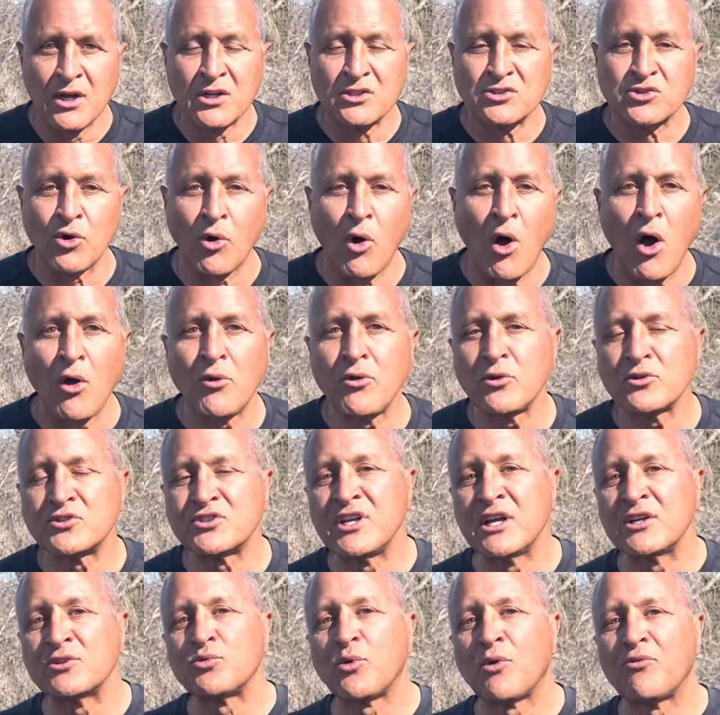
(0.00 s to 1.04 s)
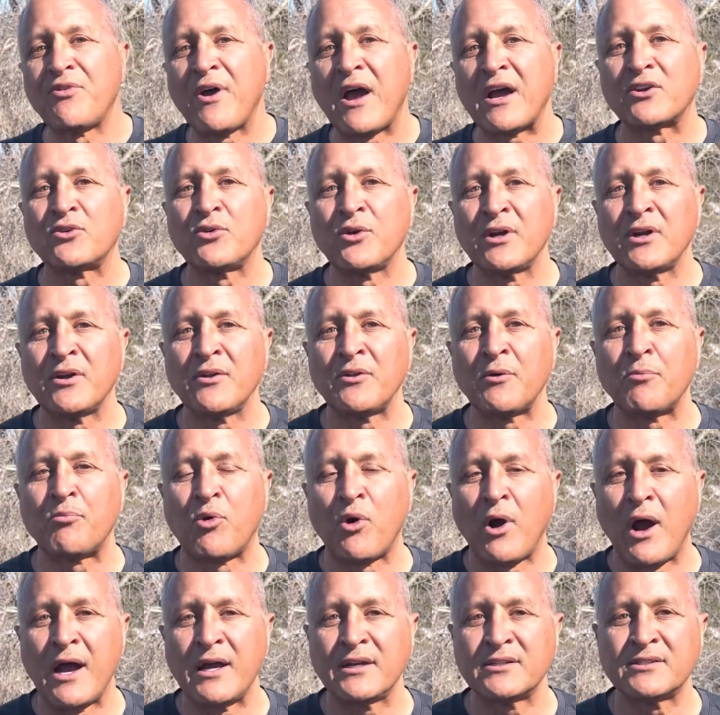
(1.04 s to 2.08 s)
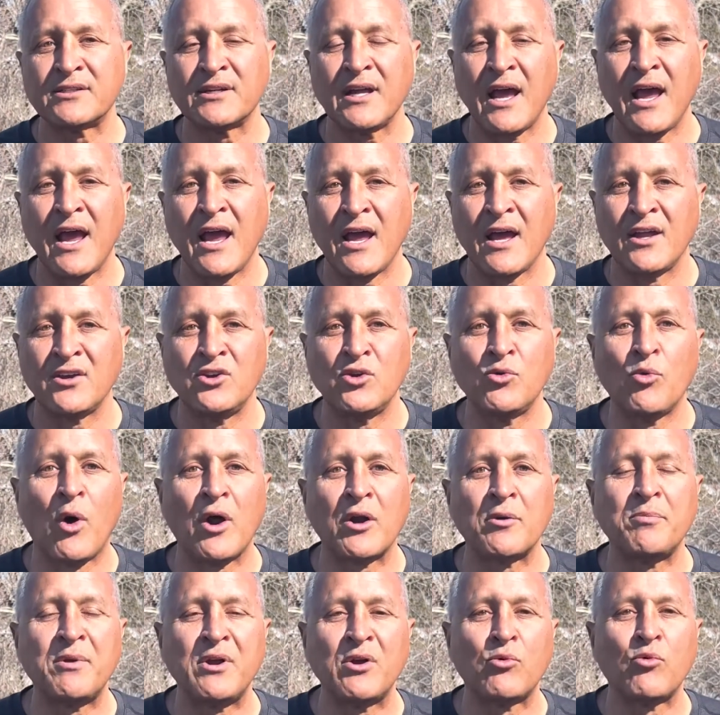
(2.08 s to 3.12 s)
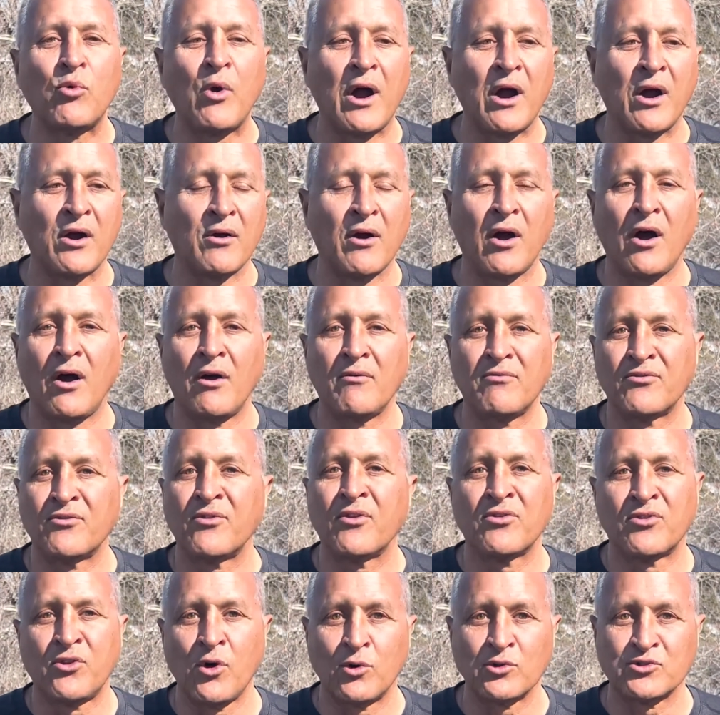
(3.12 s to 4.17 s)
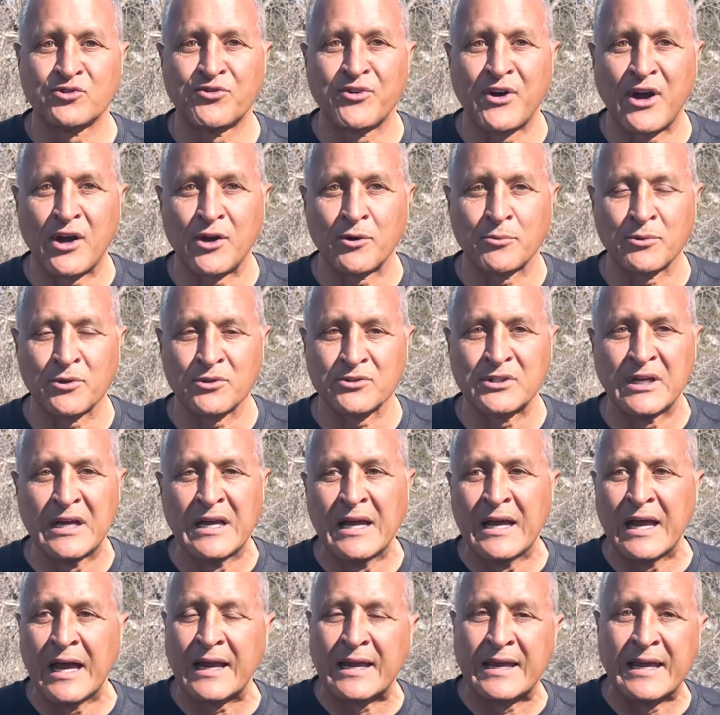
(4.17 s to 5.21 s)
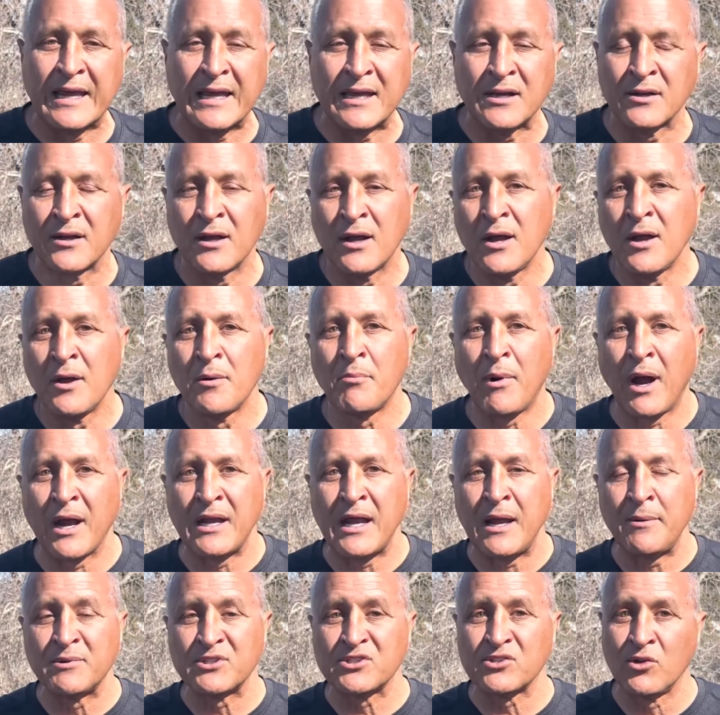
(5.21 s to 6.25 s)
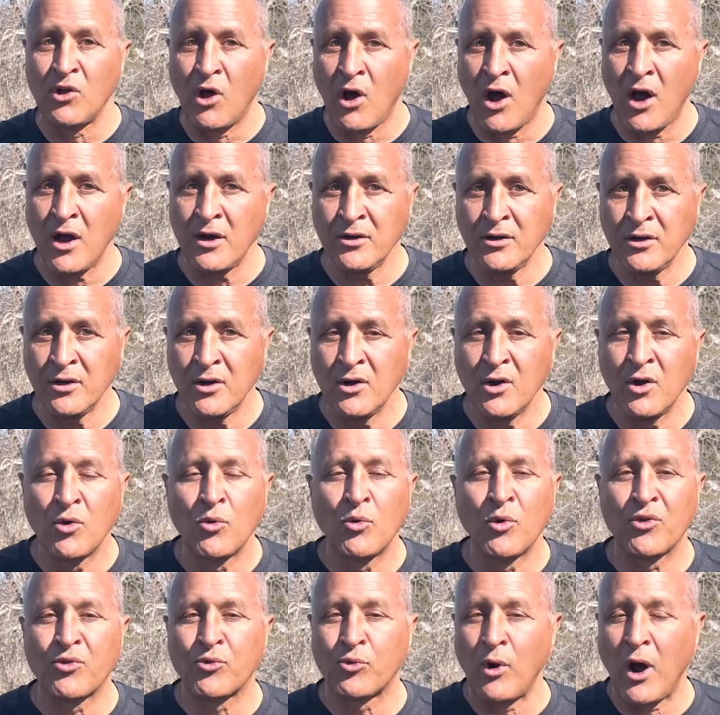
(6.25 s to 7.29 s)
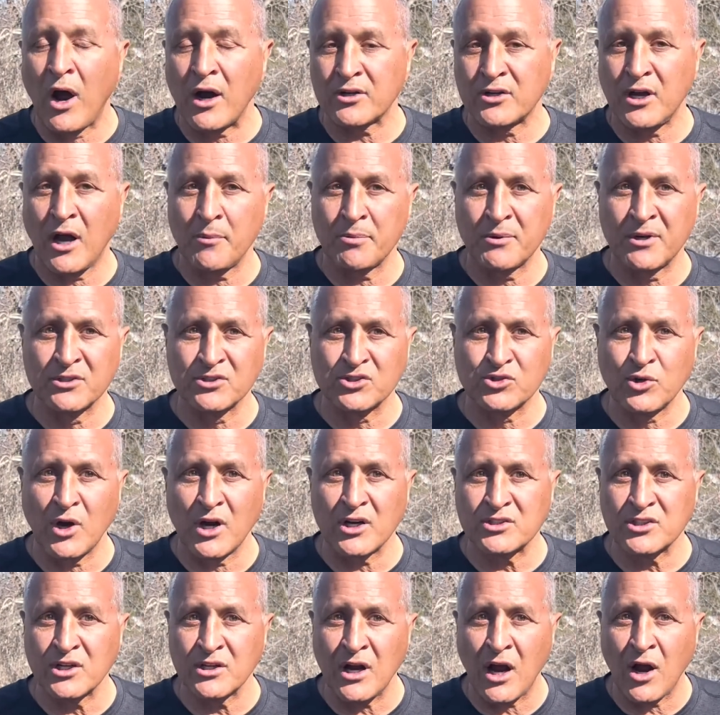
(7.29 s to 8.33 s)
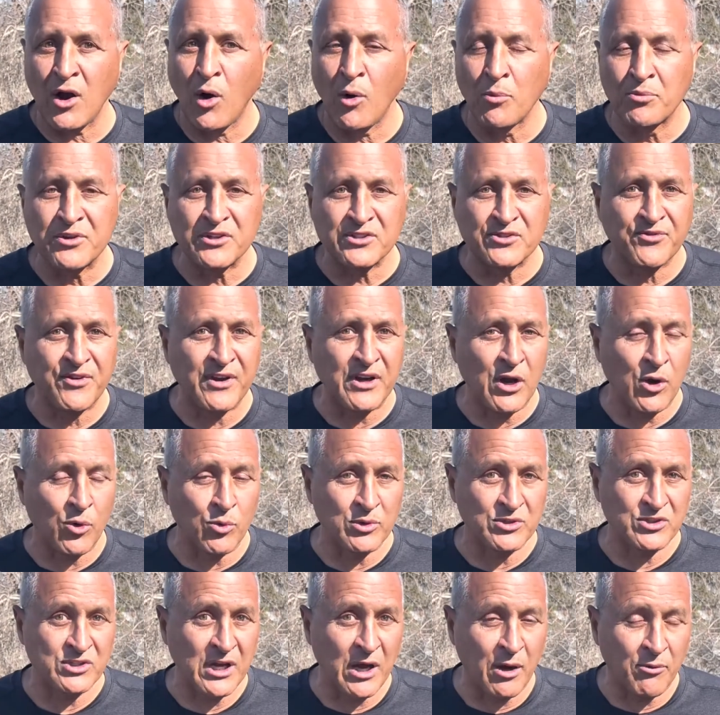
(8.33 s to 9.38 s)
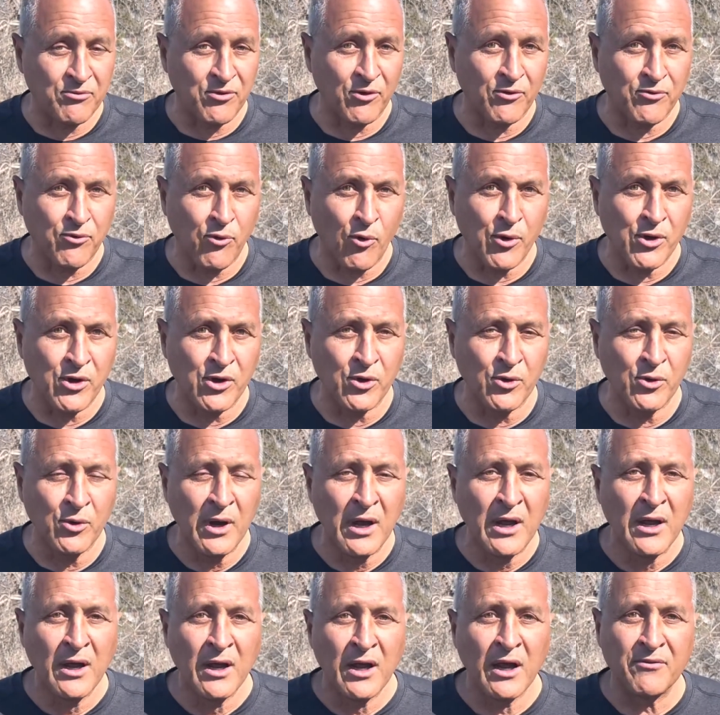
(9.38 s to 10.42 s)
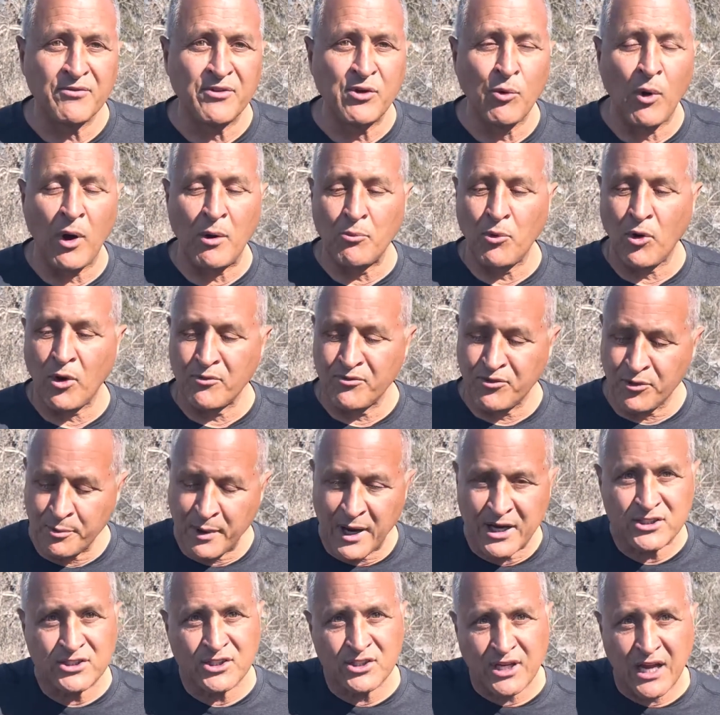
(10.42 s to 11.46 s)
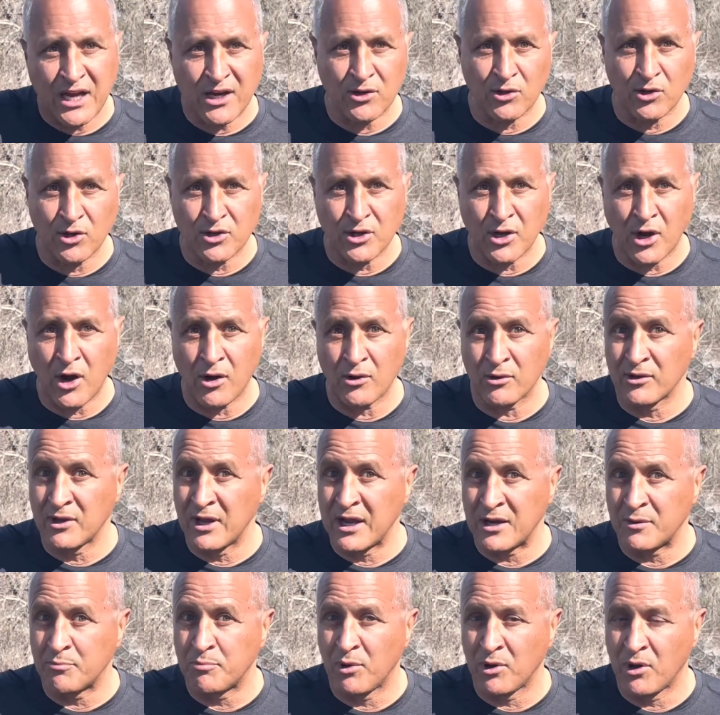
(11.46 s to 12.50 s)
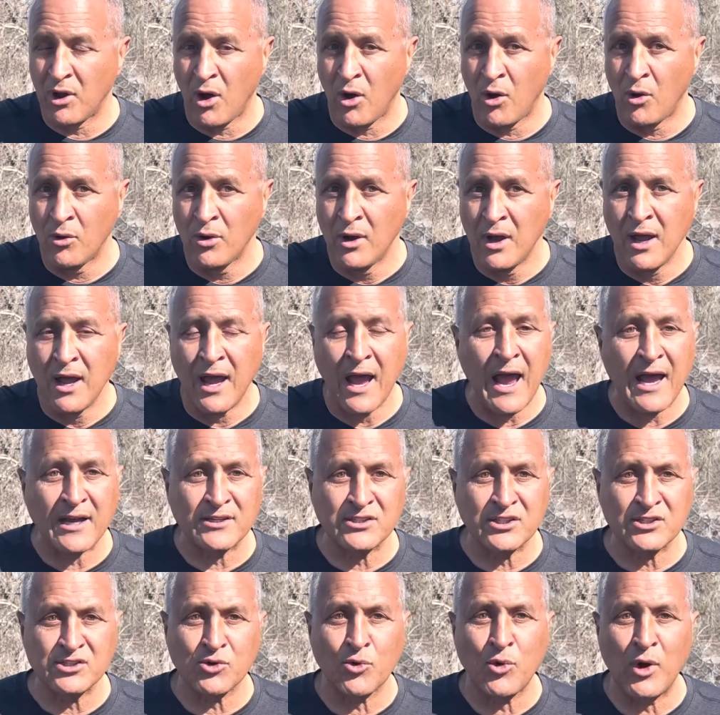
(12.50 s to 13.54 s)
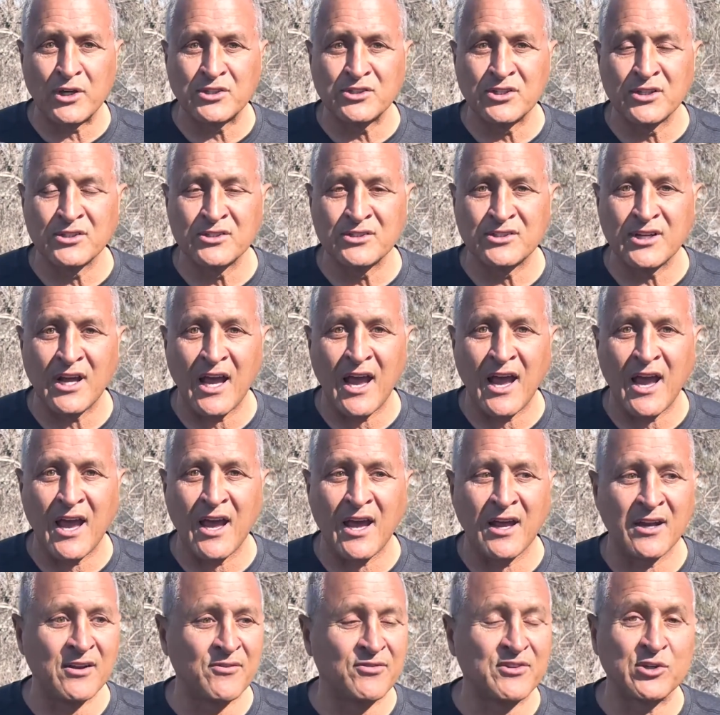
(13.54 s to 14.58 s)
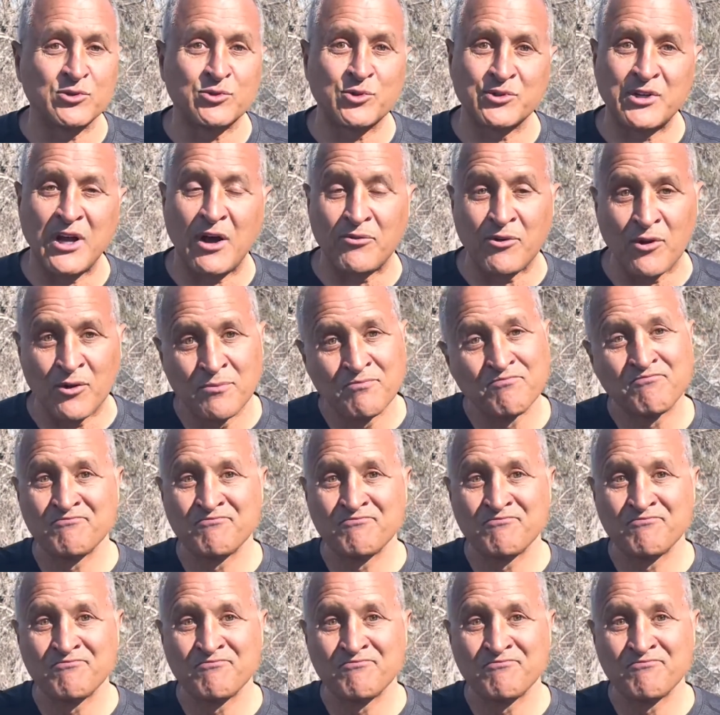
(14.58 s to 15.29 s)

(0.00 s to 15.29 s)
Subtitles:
So all those things will factor in on the price, and you want to be aware of those variables. Again, my name is Lon with Rocktop Construction. I hope this video was helpful for you. If you want more information, take a look at our link below, ask us questions, and if this was helpful,